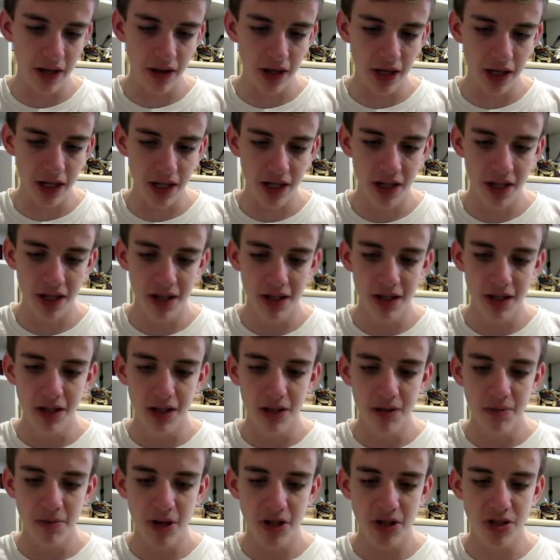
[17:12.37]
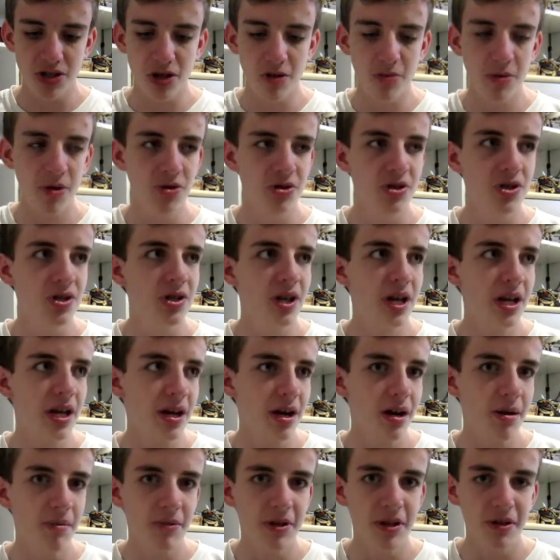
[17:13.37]
Like my stop motion, like
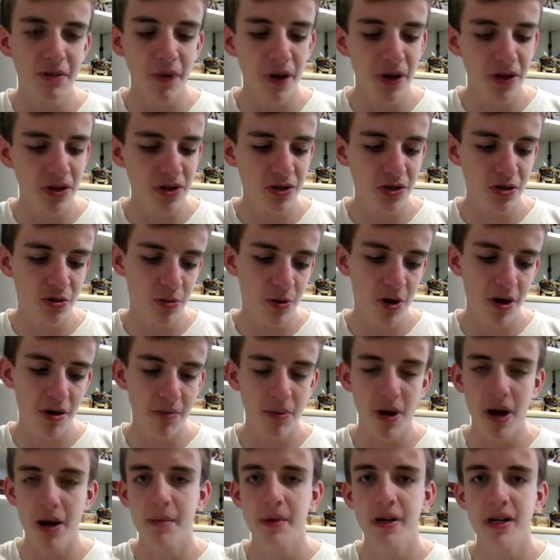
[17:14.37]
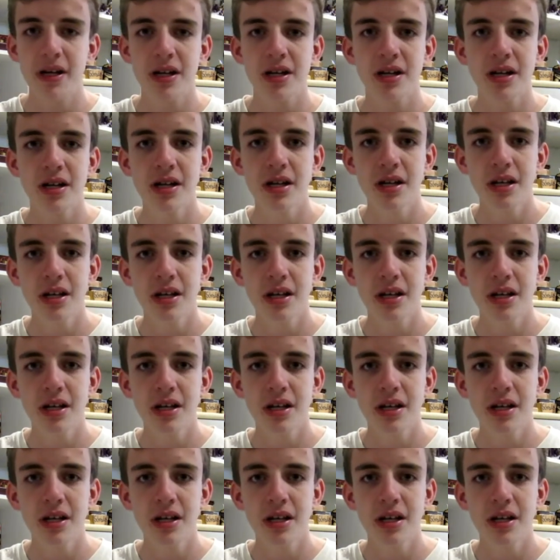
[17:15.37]
The Adventures of Brent and Batman,